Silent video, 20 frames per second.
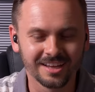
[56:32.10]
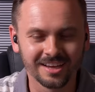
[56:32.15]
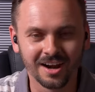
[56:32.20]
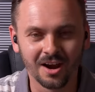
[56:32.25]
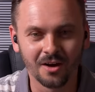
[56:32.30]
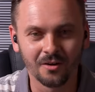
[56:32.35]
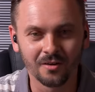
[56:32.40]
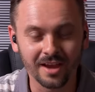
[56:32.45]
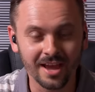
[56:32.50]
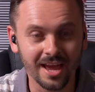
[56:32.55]
you
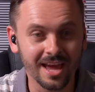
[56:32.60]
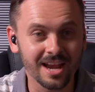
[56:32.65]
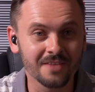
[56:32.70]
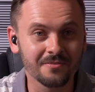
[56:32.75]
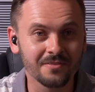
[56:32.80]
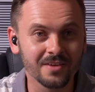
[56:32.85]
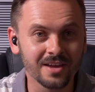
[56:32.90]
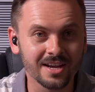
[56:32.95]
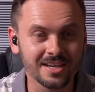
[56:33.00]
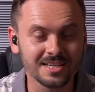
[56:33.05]
know, and
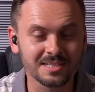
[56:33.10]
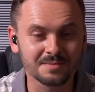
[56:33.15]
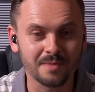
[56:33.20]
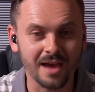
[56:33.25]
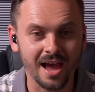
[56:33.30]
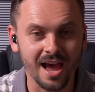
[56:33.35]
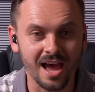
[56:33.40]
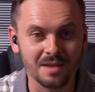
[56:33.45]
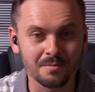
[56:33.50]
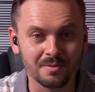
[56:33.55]
if it is
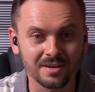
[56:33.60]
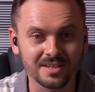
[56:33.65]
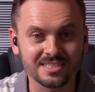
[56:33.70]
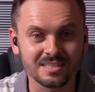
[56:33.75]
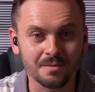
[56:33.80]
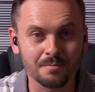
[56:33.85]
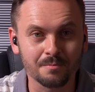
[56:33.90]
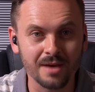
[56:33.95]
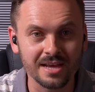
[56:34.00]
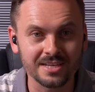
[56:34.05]
bad, but
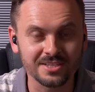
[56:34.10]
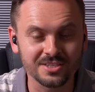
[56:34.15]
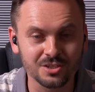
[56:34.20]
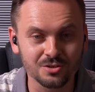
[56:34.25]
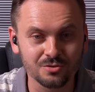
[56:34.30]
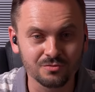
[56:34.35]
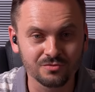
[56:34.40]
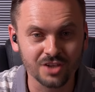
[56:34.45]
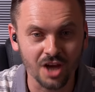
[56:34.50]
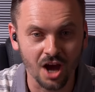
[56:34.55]
it's the
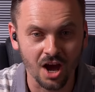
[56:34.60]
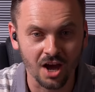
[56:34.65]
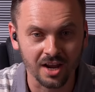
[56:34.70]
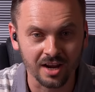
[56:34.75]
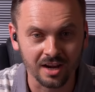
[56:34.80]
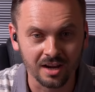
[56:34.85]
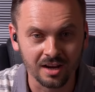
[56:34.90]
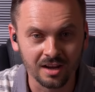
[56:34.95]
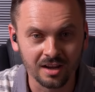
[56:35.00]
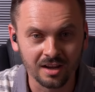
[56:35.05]
best you've
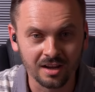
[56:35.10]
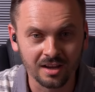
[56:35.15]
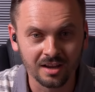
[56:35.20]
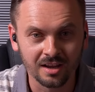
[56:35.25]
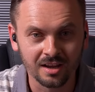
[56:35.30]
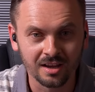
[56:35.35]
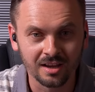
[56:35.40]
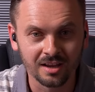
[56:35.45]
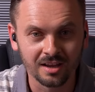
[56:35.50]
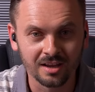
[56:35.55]
done,
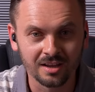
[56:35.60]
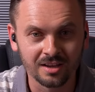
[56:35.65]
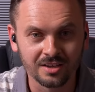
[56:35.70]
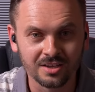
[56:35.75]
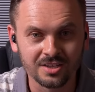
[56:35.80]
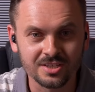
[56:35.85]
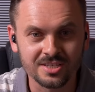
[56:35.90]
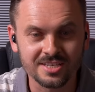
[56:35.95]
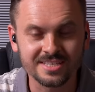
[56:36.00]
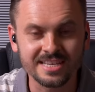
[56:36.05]

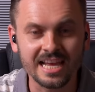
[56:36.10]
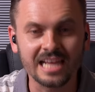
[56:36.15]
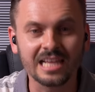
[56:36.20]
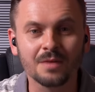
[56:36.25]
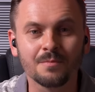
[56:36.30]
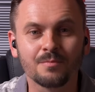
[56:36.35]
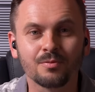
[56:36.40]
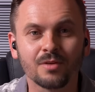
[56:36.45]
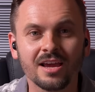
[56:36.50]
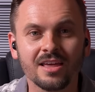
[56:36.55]

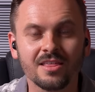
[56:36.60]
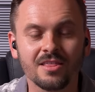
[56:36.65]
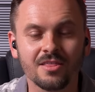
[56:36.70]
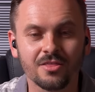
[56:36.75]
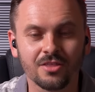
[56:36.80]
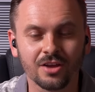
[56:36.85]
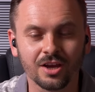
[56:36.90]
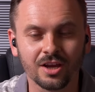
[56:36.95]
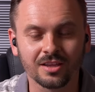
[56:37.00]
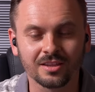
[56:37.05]
celebrate
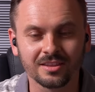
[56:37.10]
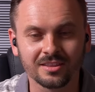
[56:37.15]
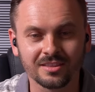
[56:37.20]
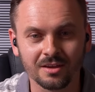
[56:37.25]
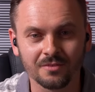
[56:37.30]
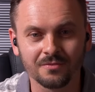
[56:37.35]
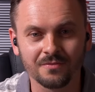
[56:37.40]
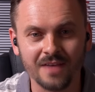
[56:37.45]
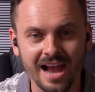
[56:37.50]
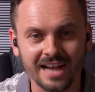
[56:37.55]
the
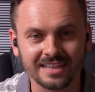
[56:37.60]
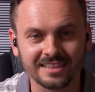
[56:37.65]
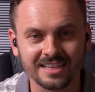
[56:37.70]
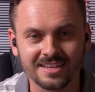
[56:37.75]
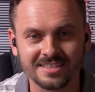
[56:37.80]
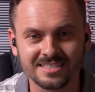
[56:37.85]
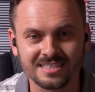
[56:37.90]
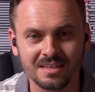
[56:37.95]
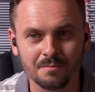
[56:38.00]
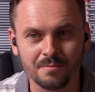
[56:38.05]
the fact
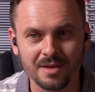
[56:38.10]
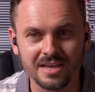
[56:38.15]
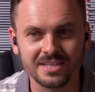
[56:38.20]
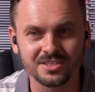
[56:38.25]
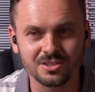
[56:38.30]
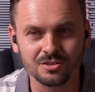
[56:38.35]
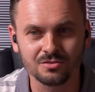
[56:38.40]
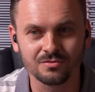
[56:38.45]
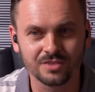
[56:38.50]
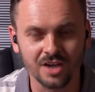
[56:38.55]
that it's the
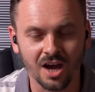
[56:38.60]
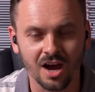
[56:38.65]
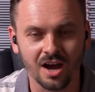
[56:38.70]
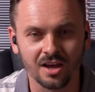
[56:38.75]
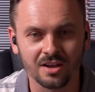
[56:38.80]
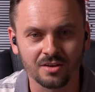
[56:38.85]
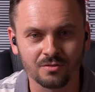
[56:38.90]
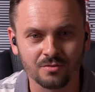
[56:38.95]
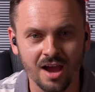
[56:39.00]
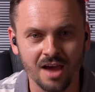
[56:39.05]
best you've
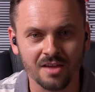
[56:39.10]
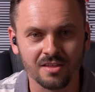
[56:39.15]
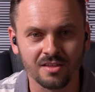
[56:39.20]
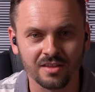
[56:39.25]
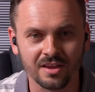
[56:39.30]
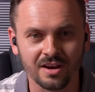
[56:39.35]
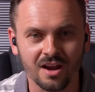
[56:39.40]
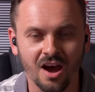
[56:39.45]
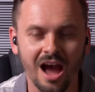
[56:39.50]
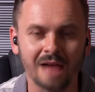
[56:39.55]
done
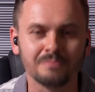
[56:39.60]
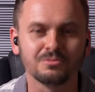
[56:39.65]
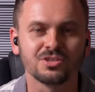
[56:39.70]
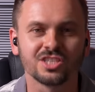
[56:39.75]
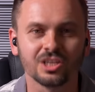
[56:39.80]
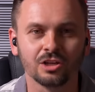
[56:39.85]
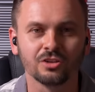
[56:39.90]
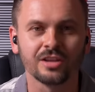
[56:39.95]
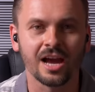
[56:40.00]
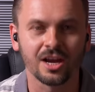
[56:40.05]
rather than I'm
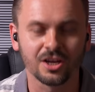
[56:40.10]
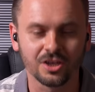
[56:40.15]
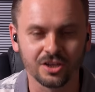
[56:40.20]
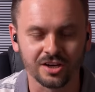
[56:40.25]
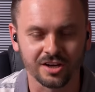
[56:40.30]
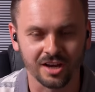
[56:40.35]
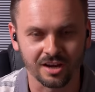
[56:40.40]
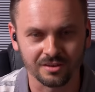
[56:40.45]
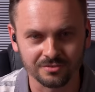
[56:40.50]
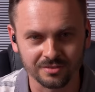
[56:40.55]
still not
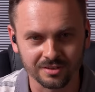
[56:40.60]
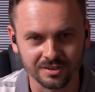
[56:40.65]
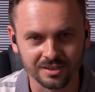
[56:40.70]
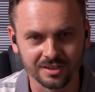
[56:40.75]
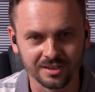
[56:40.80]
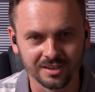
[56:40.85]
good enough.